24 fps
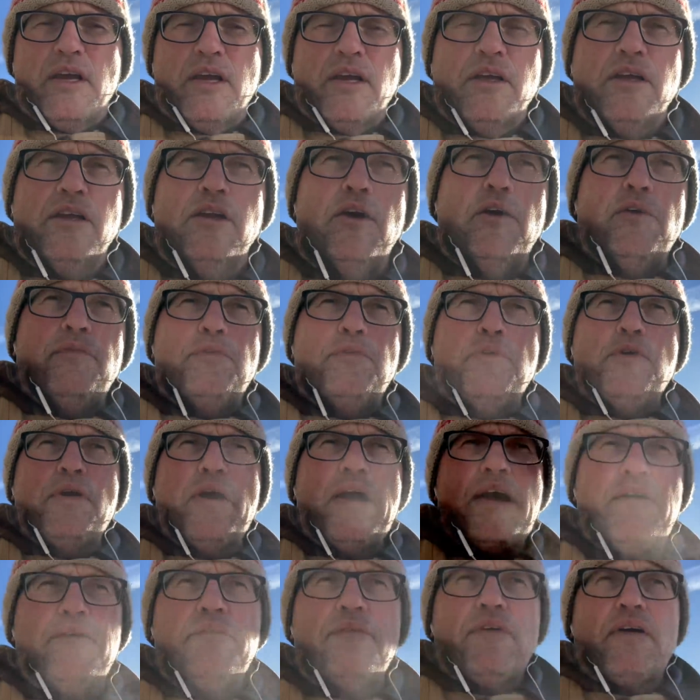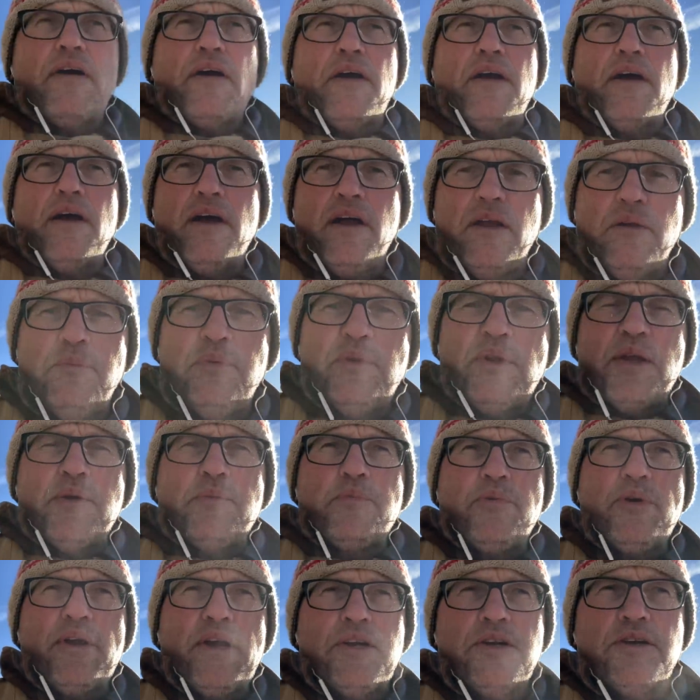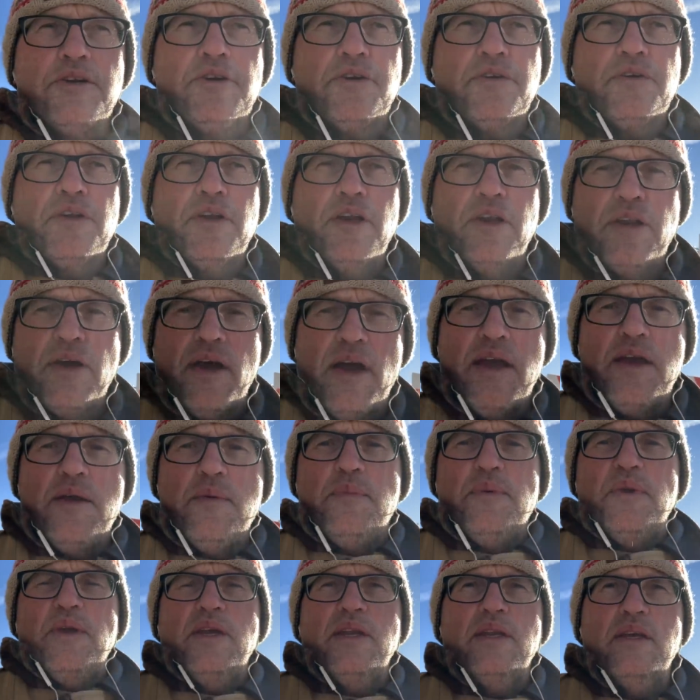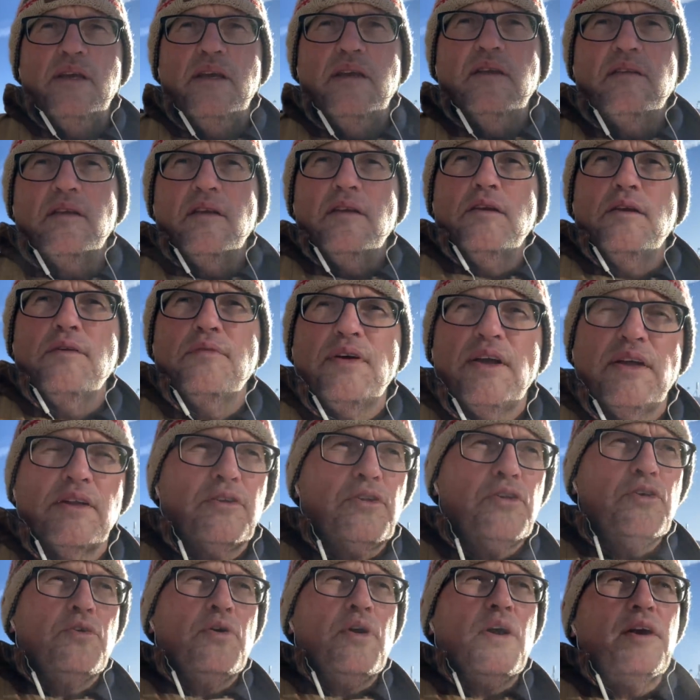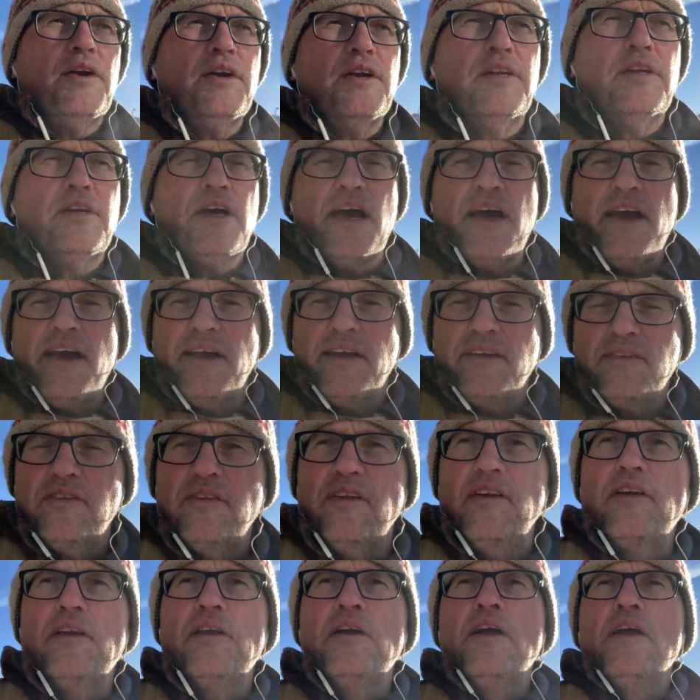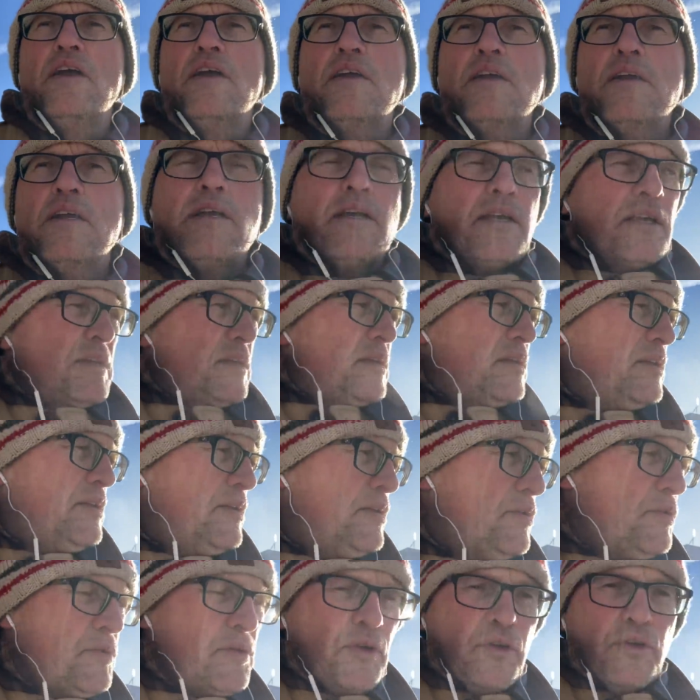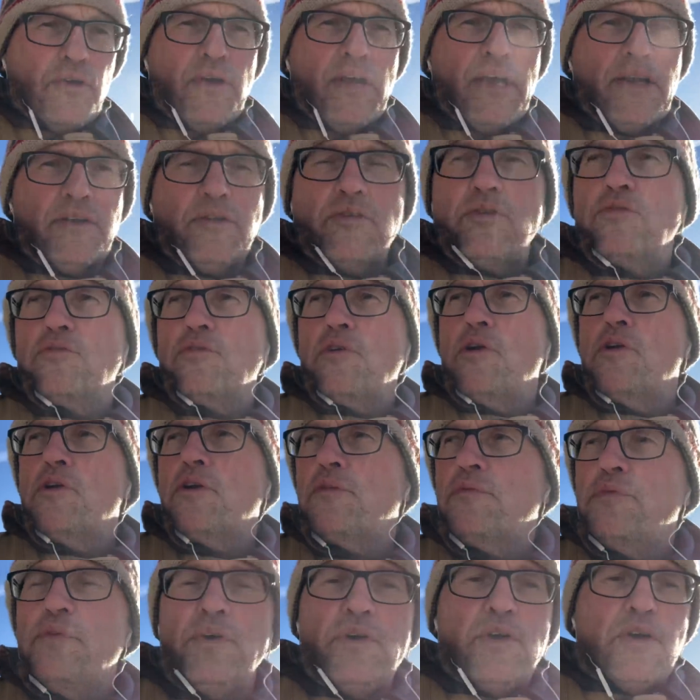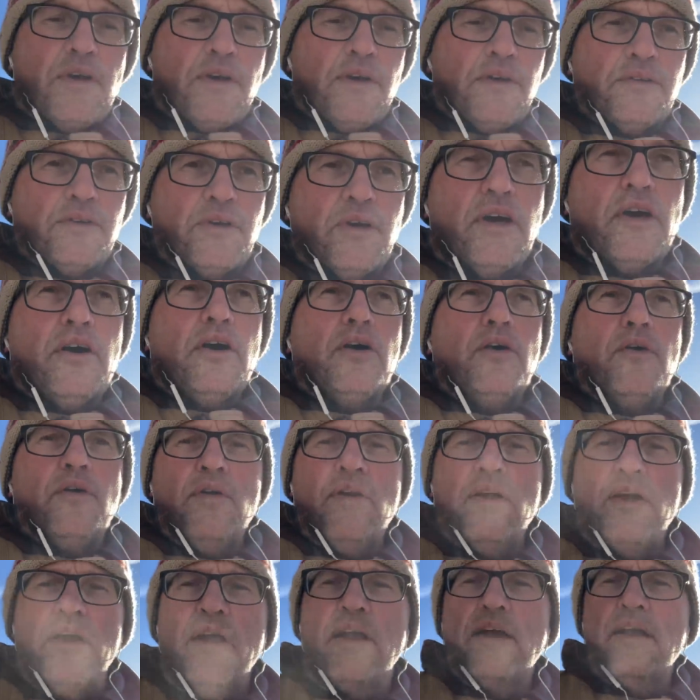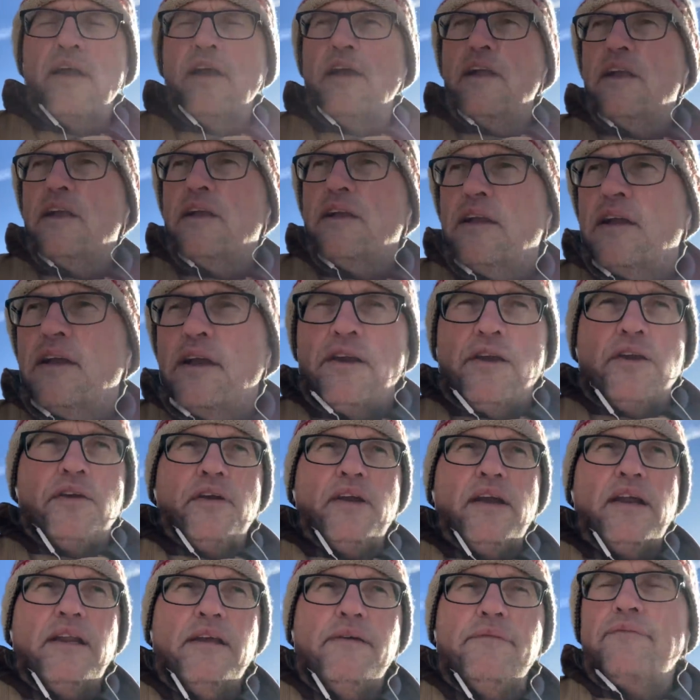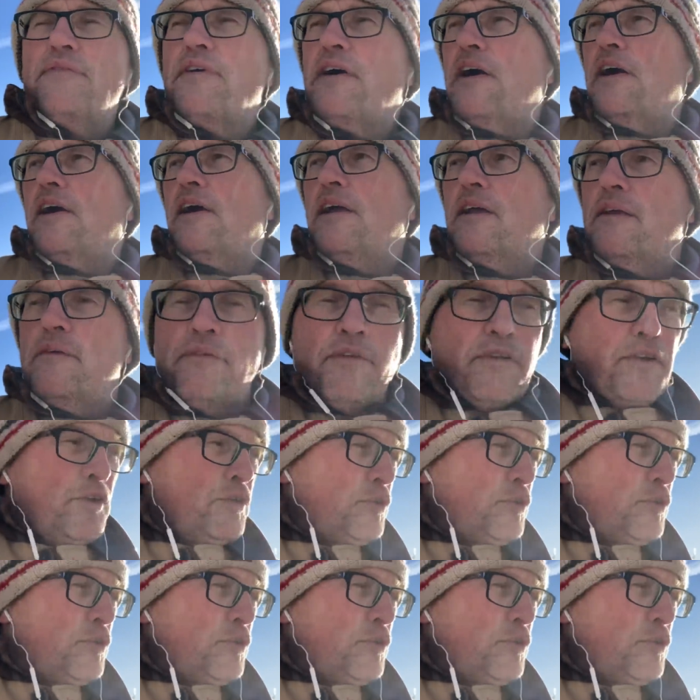you know, if you have uh, high blood pressure and diabetes and you've had two heart attacks and you know, you had a stroke a few years ago and you're 85 and you